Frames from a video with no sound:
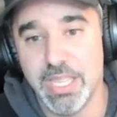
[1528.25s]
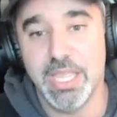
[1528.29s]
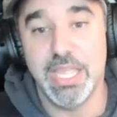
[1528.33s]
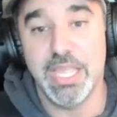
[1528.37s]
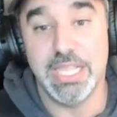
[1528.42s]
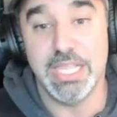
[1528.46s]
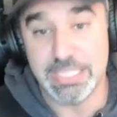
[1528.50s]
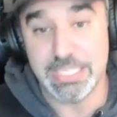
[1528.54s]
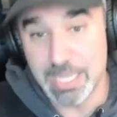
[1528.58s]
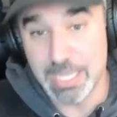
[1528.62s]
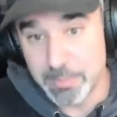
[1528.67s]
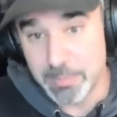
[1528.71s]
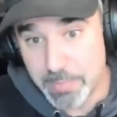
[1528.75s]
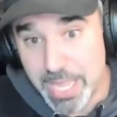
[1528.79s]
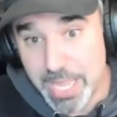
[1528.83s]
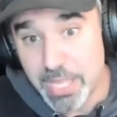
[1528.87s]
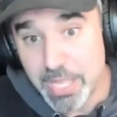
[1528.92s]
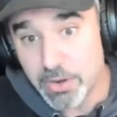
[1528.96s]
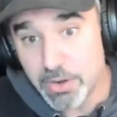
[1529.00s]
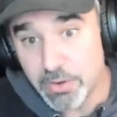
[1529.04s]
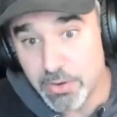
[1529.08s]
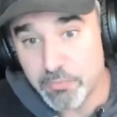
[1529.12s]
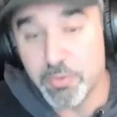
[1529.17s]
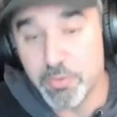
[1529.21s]
It's gotten
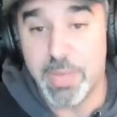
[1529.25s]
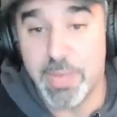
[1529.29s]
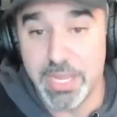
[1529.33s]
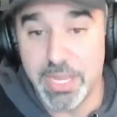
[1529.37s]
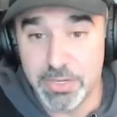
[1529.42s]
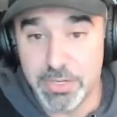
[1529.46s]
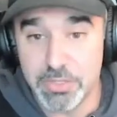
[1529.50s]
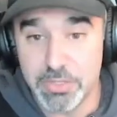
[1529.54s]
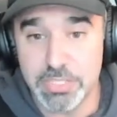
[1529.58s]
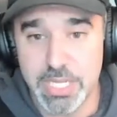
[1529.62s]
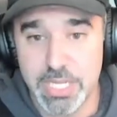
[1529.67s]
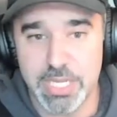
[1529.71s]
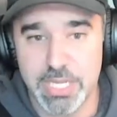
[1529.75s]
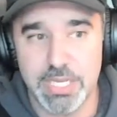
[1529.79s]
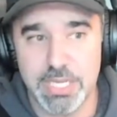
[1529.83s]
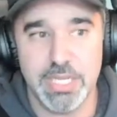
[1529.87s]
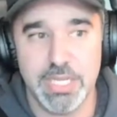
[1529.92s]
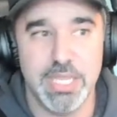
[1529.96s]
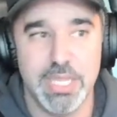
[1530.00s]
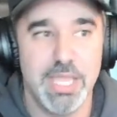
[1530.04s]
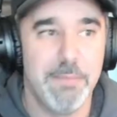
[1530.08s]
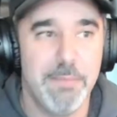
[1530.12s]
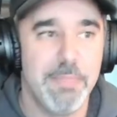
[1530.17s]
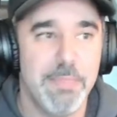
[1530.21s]
better, from my
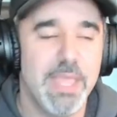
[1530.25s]
understanding